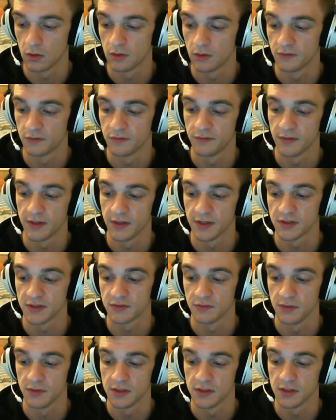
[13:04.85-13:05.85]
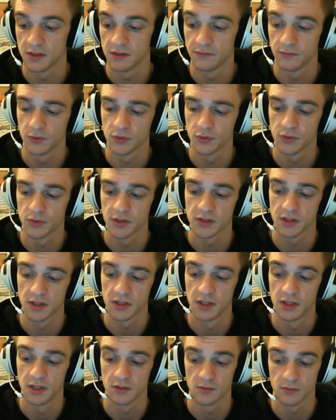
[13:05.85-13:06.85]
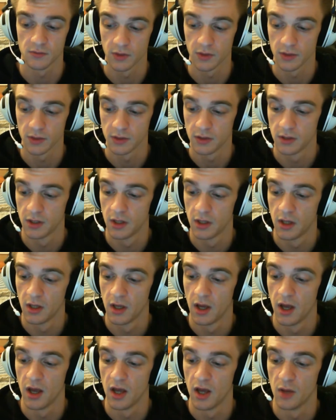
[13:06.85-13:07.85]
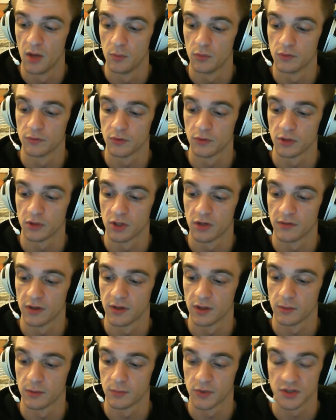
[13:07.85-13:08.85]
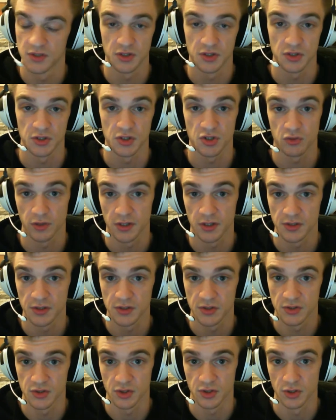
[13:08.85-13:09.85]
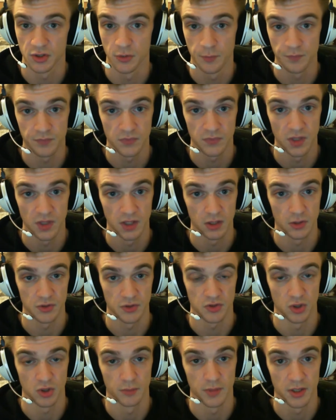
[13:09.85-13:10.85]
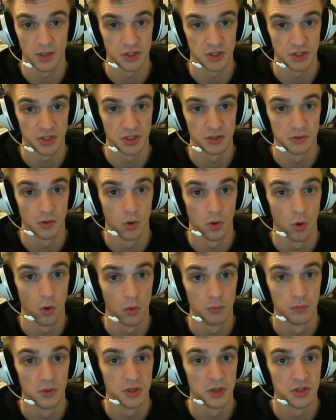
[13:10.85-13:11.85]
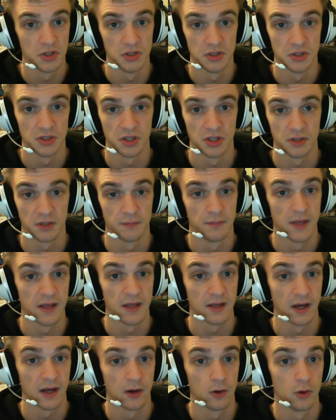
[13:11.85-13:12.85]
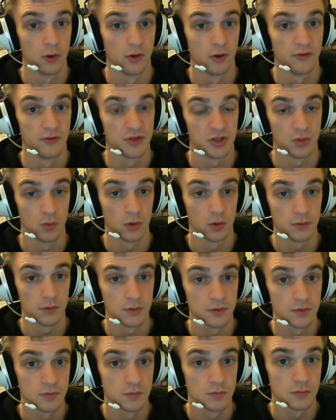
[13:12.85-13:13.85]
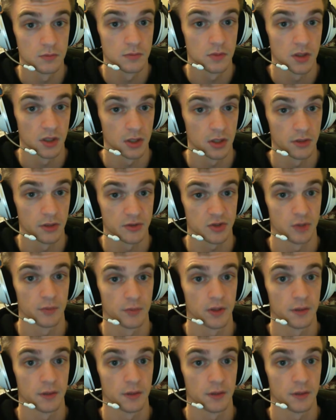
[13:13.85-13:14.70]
fearless fleet, infiltrate, hit and run, move through cover, precision strikes. So in close combat, she can pick out whoever she wants in close combat.